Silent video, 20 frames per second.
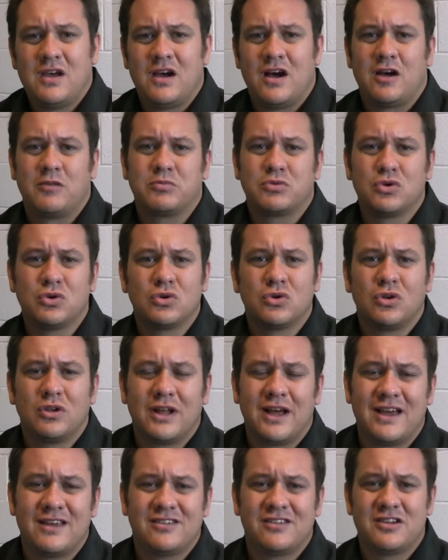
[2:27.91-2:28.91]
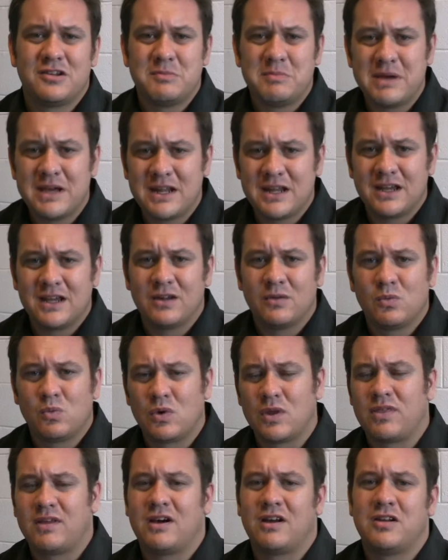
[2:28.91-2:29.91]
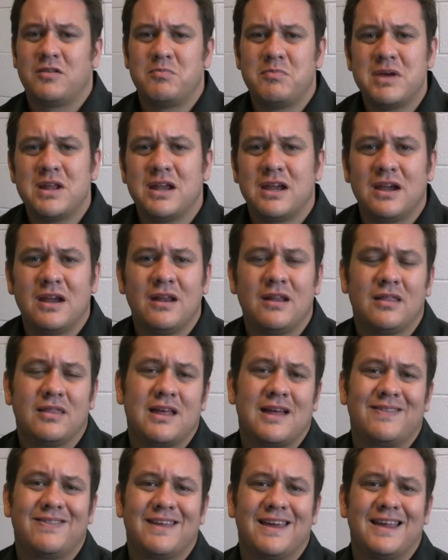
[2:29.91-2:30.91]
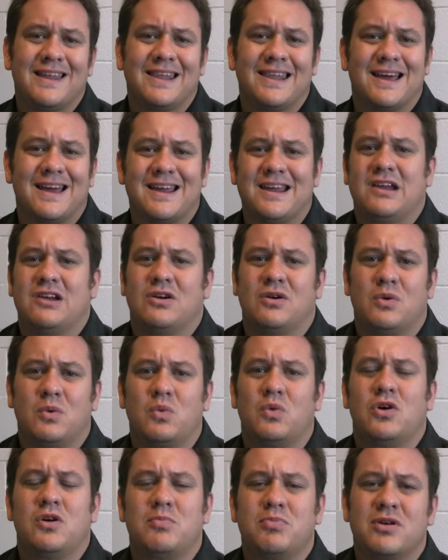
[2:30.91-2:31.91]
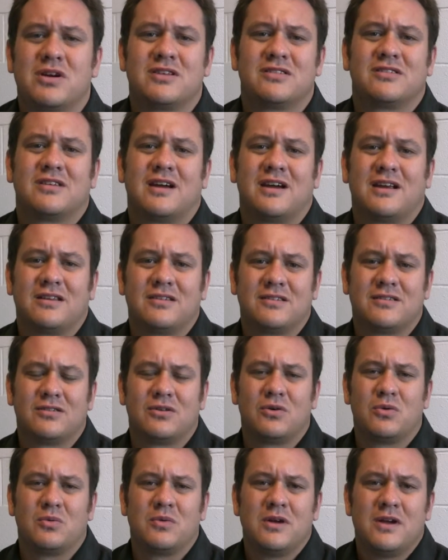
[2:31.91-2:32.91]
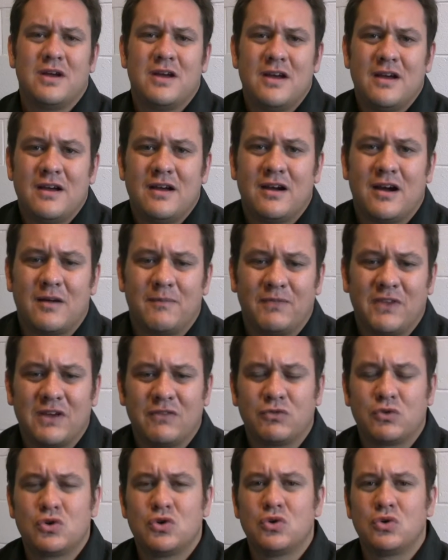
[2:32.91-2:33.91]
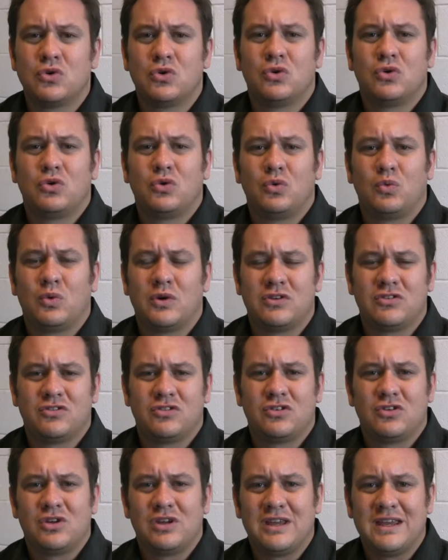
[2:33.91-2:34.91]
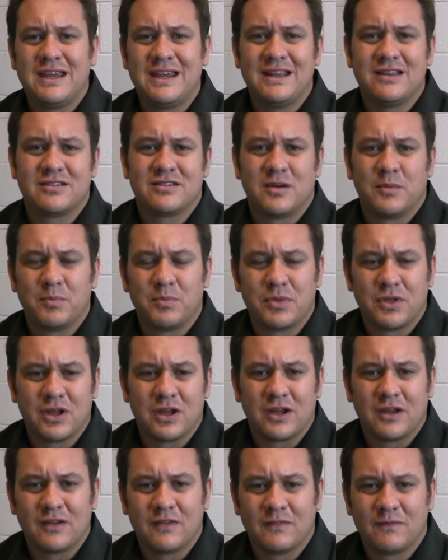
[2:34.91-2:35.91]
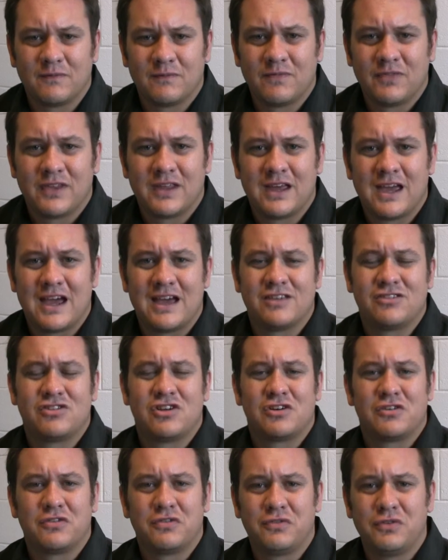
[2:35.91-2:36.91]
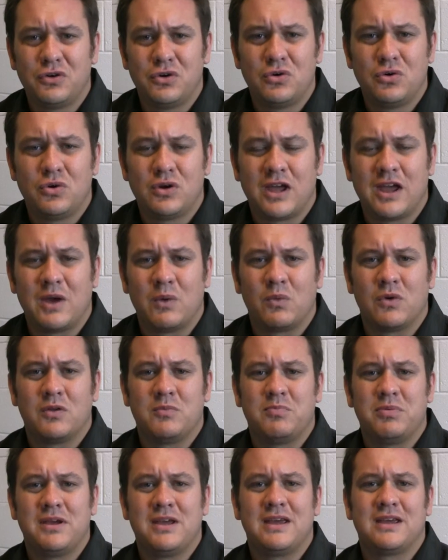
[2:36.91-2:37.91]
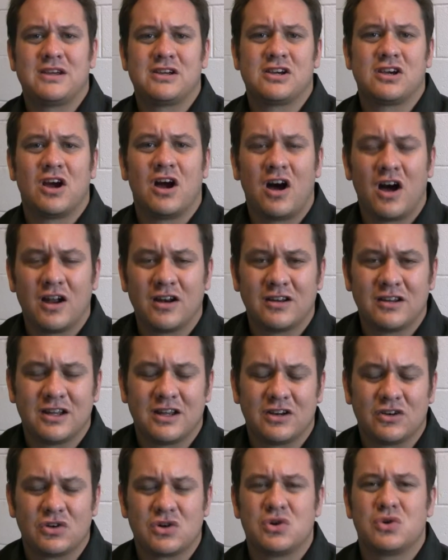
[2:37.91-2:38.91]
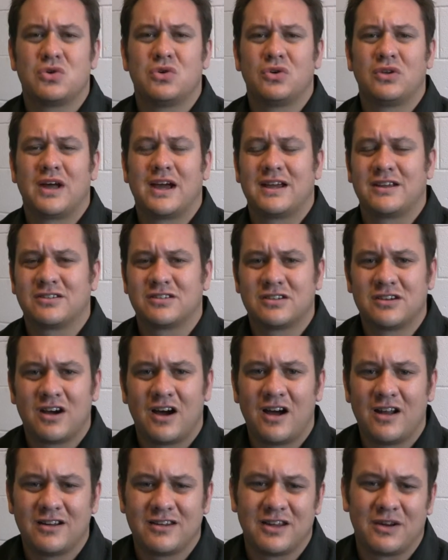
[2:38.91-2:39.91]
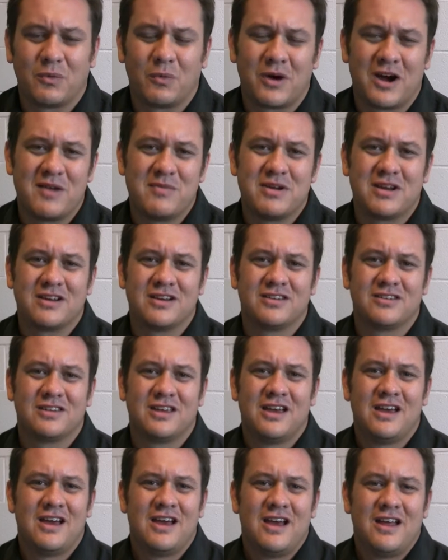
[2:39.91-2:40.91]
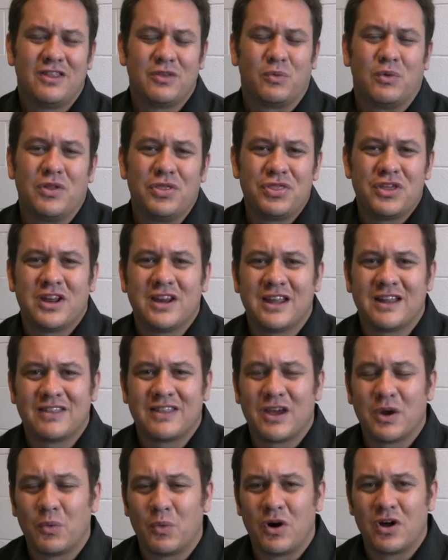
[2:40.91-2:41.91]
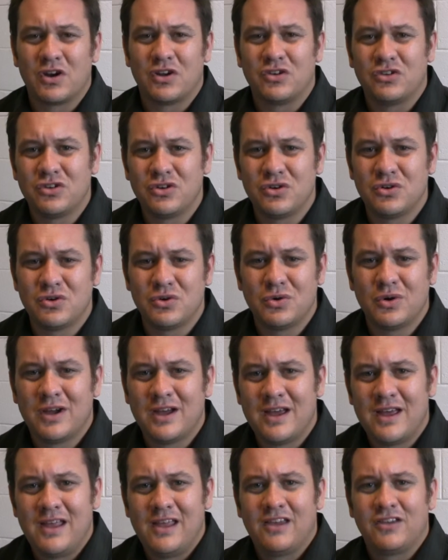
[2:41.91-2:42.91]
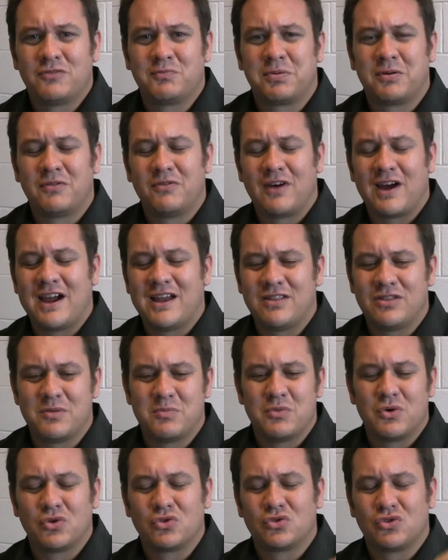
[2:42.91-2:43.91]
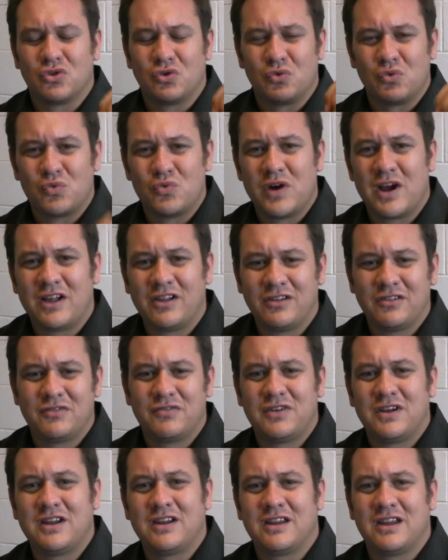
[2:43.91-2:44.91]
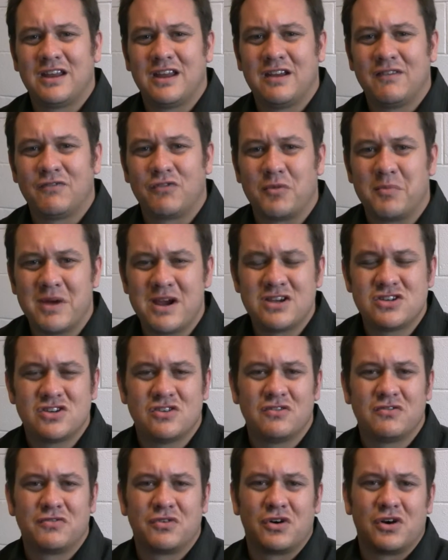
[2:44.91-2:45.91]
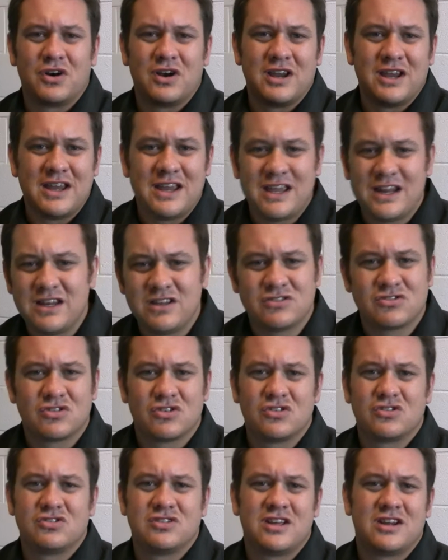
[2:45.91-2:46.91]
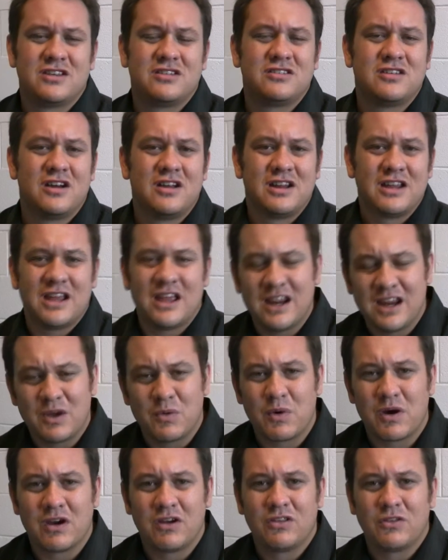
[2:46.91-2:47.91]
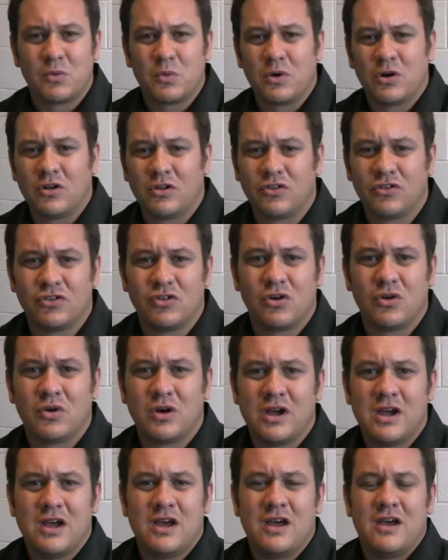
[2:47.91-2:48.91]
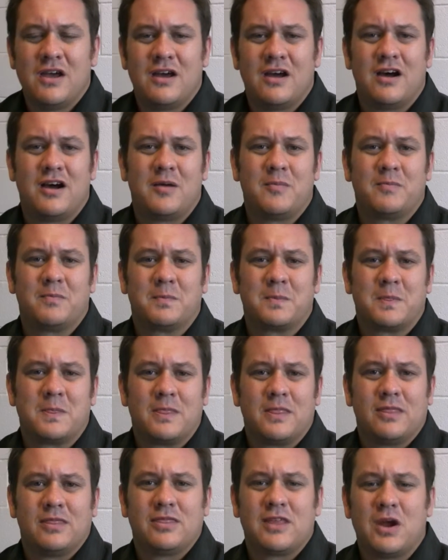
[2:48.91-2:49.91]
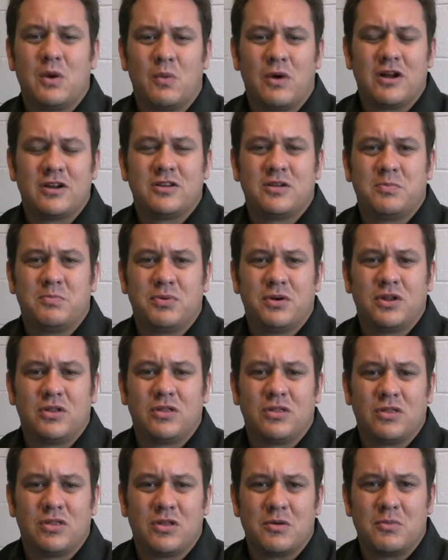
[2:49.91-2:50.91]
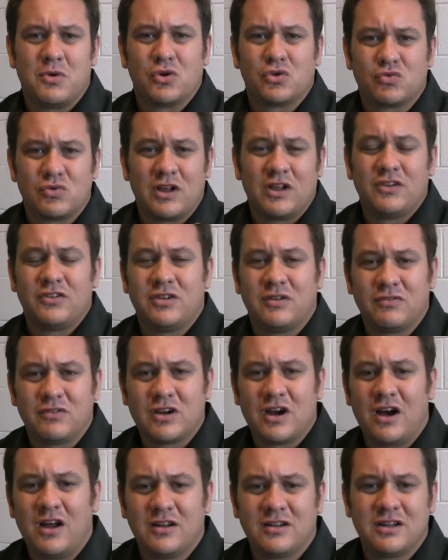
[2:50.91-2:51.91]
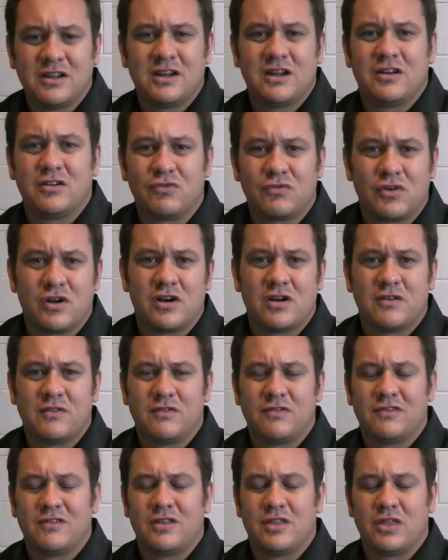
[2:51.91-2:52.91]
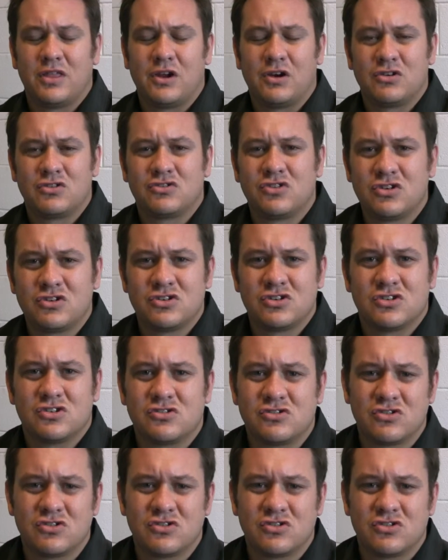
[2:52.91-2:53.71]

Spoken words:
Google has admitted, without admitting, that they like WordPress sites. So if Google was to eat something as their food, it would be content. Google likes content. Why? Because the one thing that they want to do is provide the most relevant information for any search that is done anywhere in the world. So they want to put the most relative content in front of their searchers.